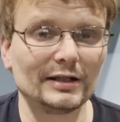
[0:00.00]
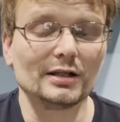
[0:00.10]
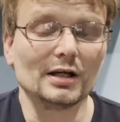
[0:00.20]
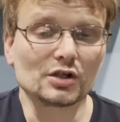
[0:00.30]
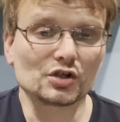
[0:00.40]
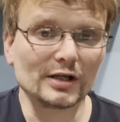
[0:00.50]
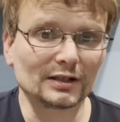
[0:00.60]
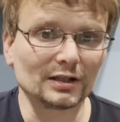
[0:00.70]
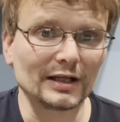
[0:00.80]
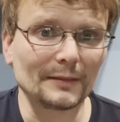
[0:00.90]
it. Check the
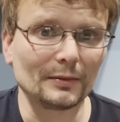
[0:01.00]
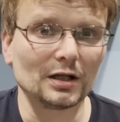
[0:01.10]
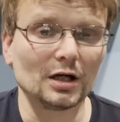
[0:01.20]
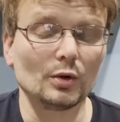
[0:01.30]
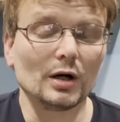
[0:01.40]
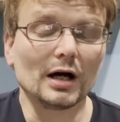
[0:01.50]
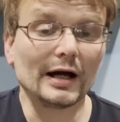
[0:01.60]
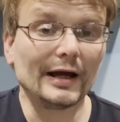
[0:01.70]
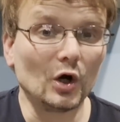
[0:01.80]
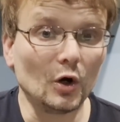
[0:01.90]
link below. I
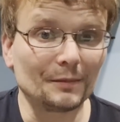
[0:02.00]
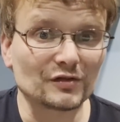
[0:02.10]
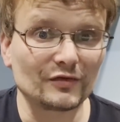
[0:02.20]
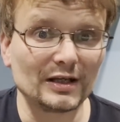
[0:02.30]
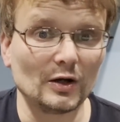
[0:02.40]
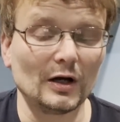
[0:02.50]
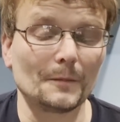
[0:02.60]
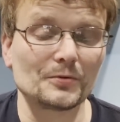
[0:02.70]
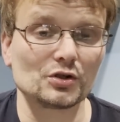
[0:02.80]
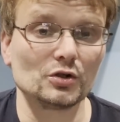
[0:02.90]
hope this video
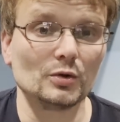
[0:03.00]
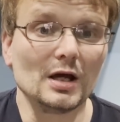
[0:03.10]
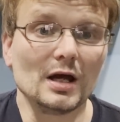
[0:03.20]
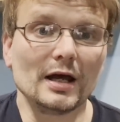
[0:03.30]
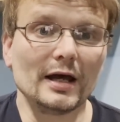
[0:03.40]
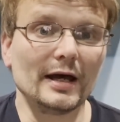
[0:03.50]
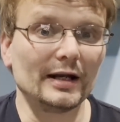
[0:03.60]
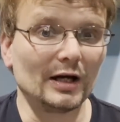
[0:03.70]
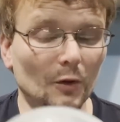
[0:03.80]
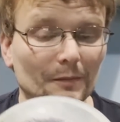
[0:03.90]
helps you, and I
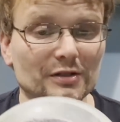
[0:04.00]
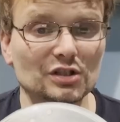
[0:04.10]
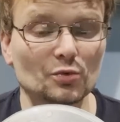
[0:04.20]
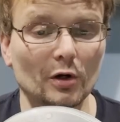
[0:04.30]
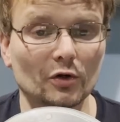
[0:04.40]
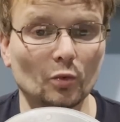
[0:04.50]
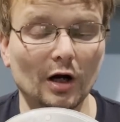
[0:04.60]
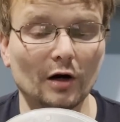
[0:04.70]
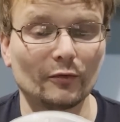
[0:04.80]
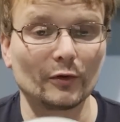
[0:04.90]
hope this is
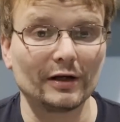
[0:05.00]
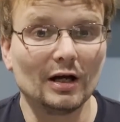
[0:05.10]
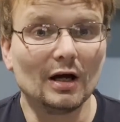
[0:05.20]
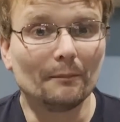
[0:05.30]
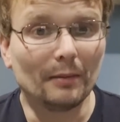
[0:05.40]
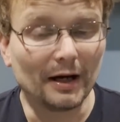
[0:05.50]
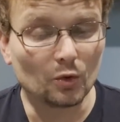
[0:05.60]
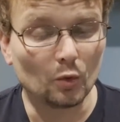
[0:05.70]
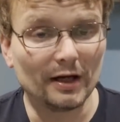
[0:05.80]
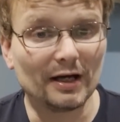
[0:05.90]
worthwhile for you. By the
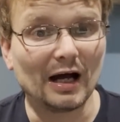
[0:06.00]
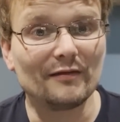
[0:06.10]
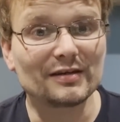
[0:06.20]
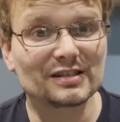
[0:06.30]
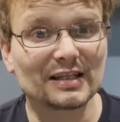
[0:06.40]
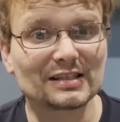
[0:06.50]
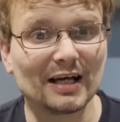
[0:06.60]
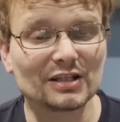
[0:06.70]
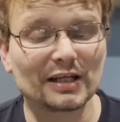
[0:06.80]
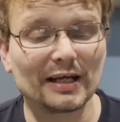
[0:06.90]
way, I have a
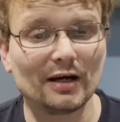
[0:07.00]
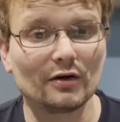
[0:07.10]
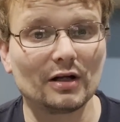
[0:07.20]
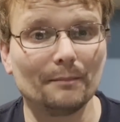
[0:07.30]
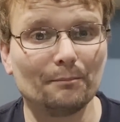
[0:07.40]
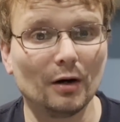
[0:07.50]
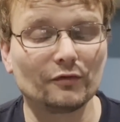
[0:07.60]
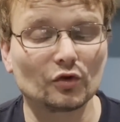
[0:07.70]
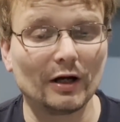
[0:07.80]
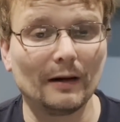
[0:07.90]
6,000 gallon above
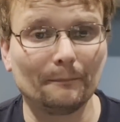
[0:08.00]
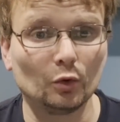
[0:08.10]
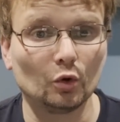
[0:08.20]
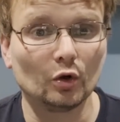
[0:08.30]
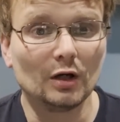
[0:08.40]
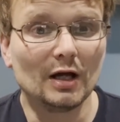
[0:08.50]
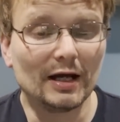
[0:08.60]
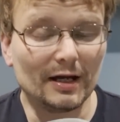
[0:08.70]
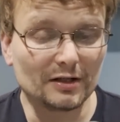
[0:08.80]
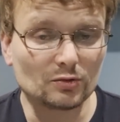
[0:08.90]
ground pool,
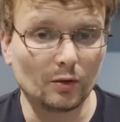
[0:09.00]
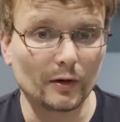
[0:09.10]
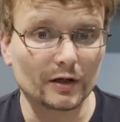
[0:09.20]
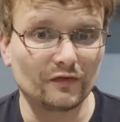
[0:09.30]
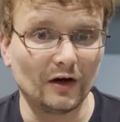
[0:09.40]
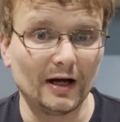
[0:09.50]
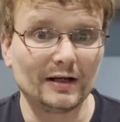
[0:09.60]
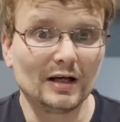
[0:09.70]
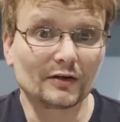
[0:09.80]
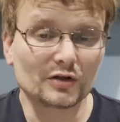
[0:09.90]
and this one works fine.
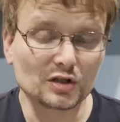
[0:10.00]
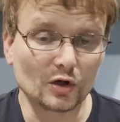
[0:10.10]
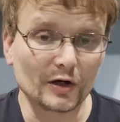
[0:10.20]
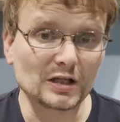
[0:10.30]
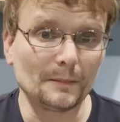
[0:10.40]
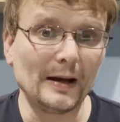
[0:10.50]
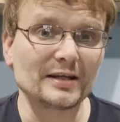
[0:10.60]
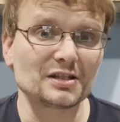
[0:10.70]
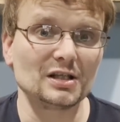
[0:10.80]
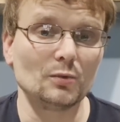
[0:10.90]
There's a large
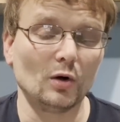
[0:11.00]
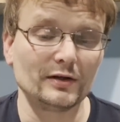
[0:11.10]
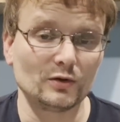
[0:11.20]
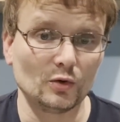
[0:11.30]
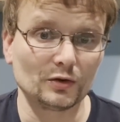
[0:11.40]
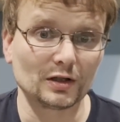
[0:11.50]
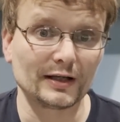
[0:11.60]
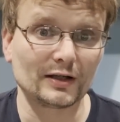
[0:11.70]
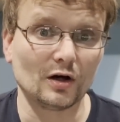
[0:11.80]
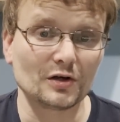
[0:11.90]
capacity one on the
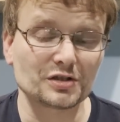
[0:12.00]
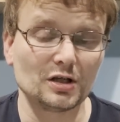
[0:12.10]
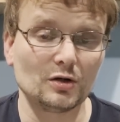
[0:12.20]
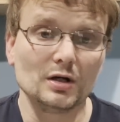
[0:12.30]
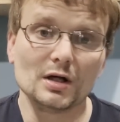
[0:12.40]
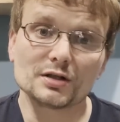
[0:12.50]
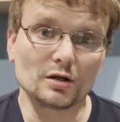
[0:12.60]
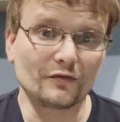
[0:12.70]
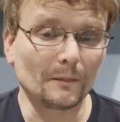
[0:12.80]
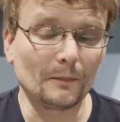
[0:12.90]
link also, so
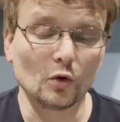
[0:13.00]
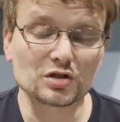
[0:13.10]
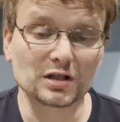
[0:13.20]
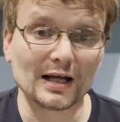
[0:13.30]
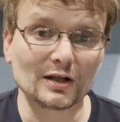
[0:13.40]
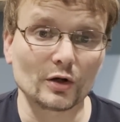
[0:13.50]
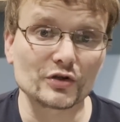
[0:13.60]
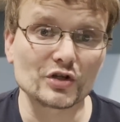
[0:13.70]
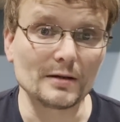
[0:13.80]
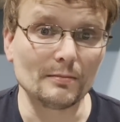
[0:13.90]
if your pool's a lot larger,
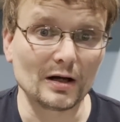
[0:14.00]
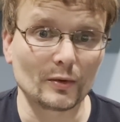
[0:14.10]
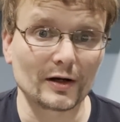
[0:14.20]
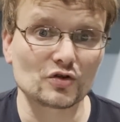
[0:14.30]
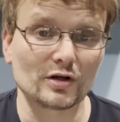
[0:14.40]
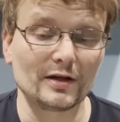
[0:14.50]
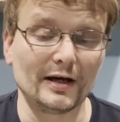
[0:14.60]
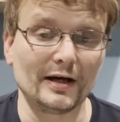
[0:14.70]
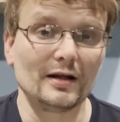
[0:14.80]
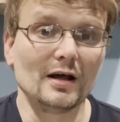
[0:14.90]
you might want to try
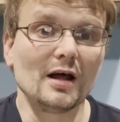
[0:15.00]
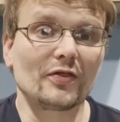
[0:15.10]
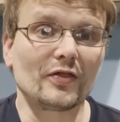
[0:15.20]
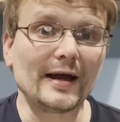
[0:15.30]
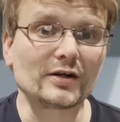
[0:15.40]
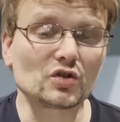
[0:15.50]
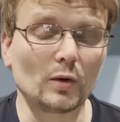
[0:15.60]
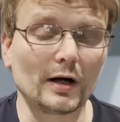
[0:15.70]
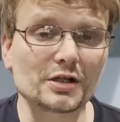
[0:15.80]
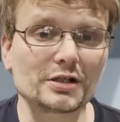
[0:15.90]
that. Thanks for
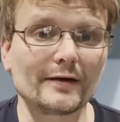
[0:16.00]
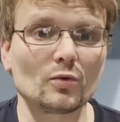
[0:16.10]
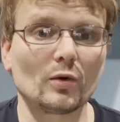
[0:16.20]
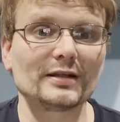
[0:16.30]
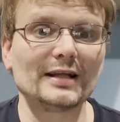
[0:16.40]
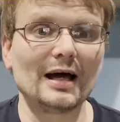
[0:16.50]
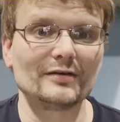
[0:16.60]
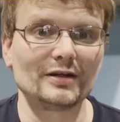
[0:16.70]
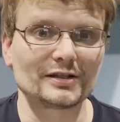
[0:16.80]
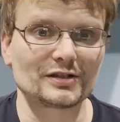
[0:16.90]
watching, everyone, and have a
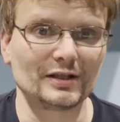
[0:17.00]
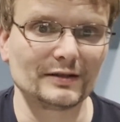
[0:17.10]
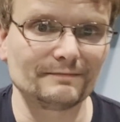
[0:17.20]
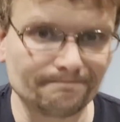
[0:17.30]
nice day.